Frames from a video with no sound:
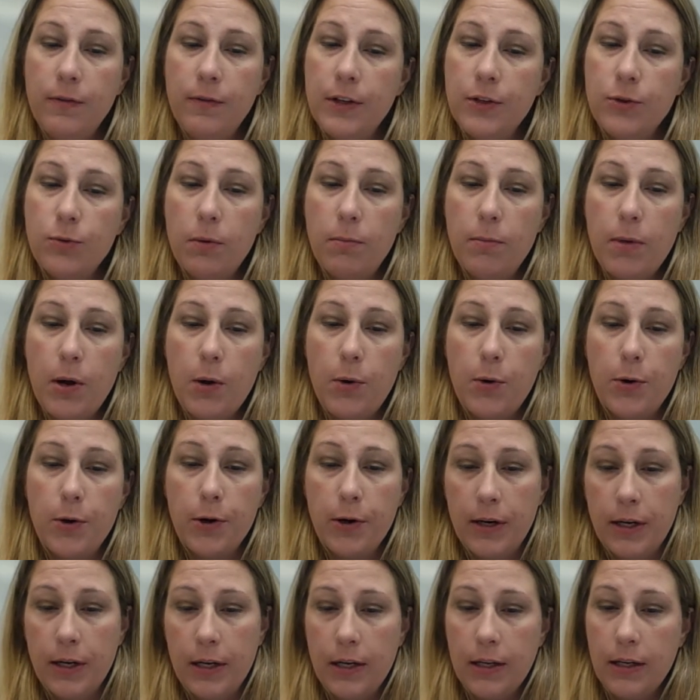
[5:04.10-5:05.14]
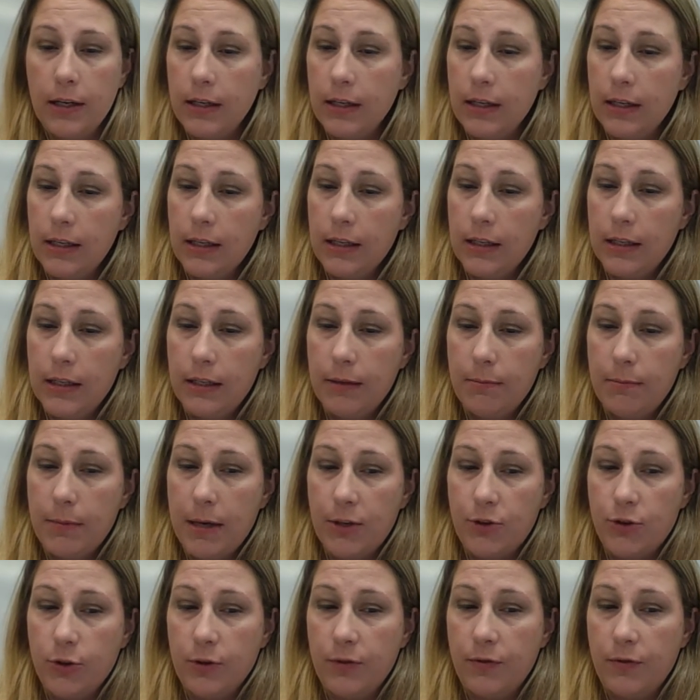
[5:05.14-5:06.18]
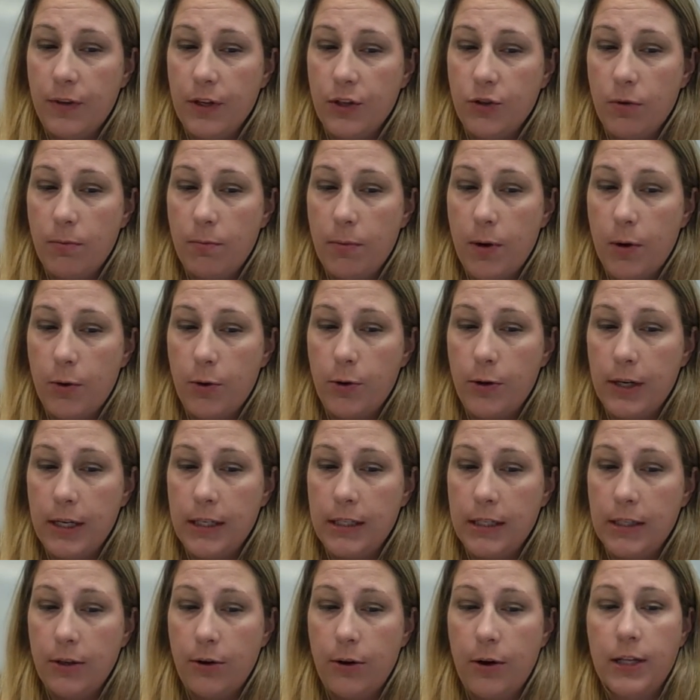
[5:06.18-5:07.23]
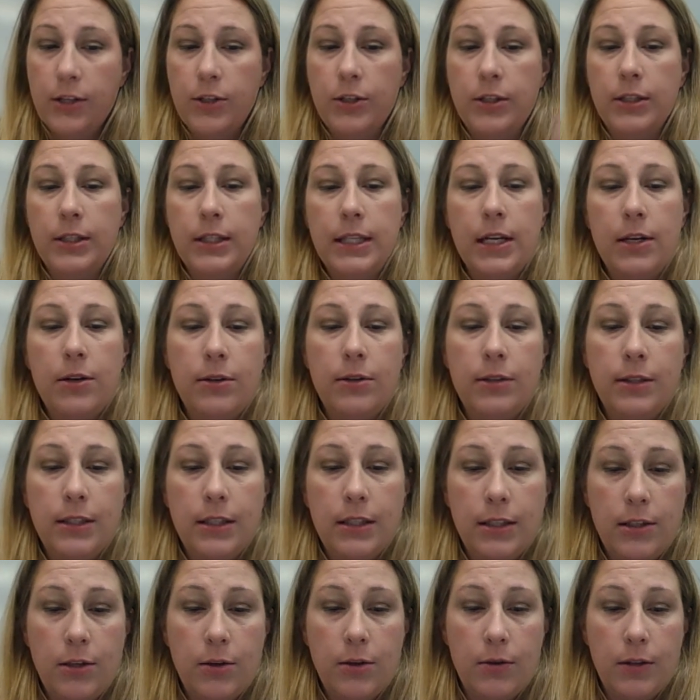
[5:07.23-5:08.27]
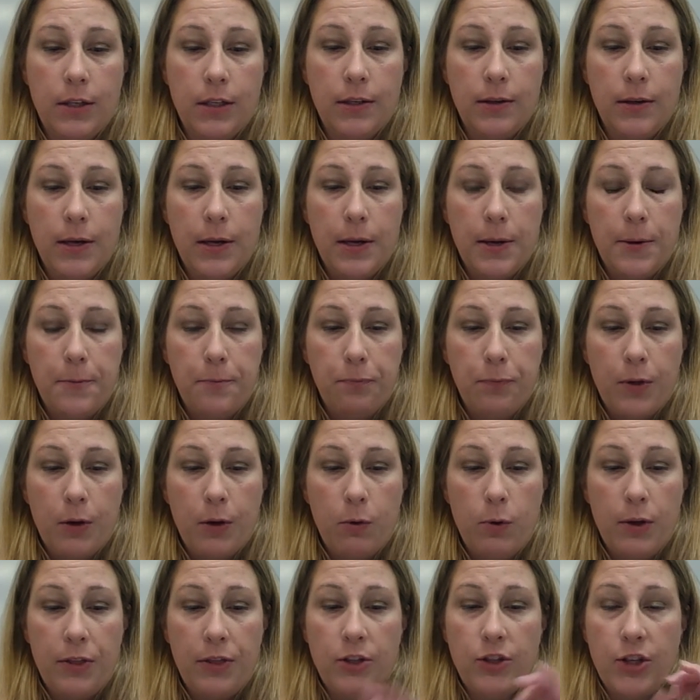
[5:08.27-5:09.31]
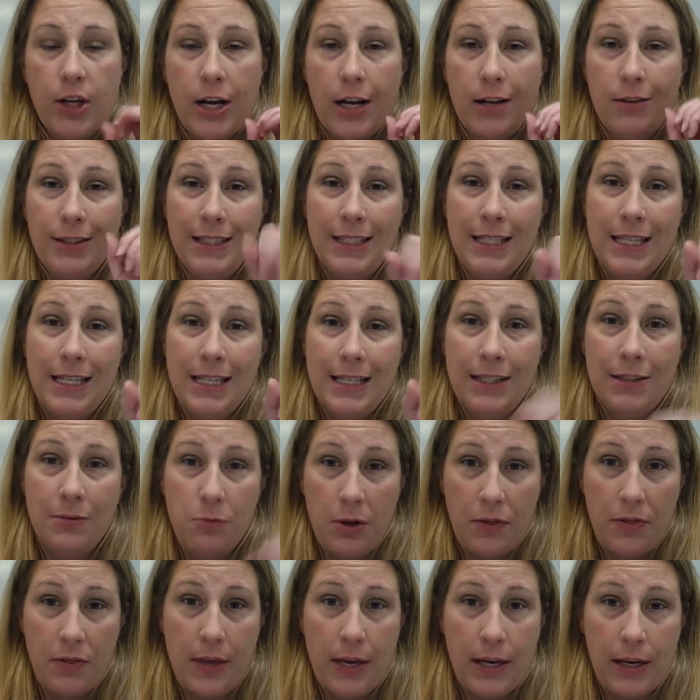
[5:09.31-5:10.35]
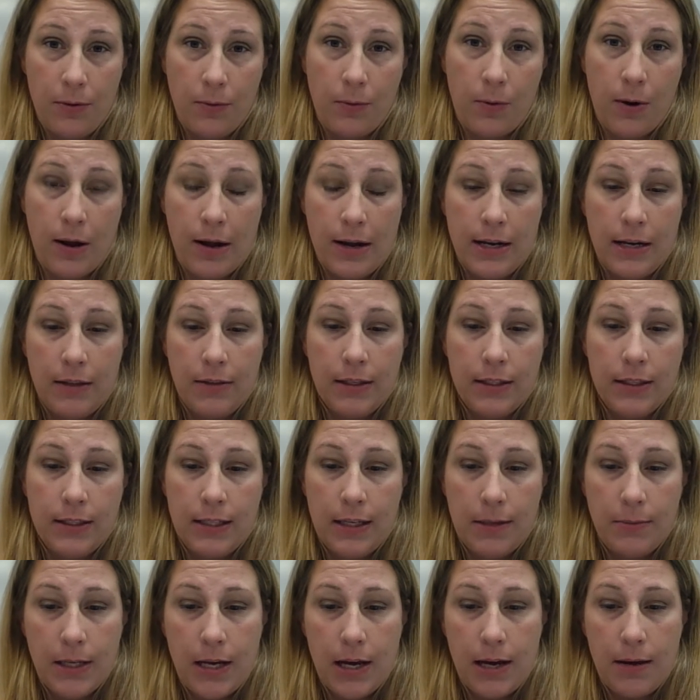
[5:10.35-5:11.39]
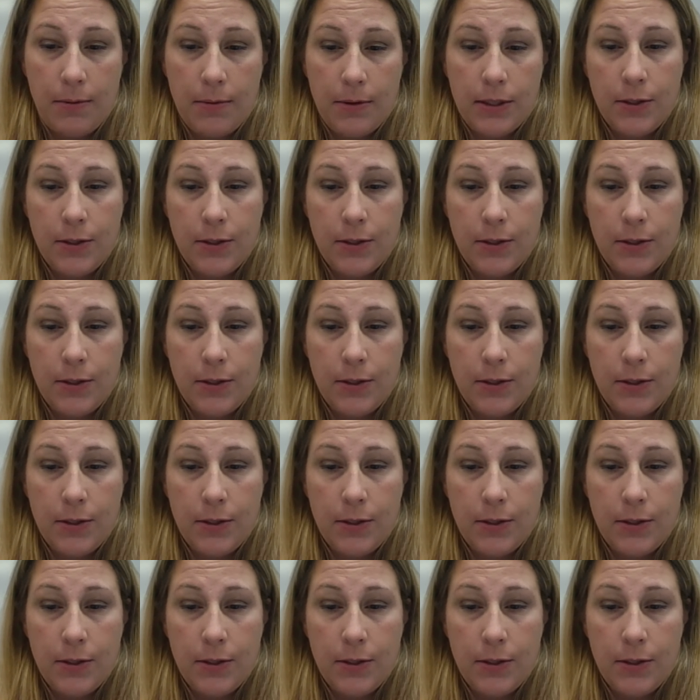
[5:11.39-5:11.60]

Visual Motor measures visual motor integration skills, so what the child sees and what they can write at the same time.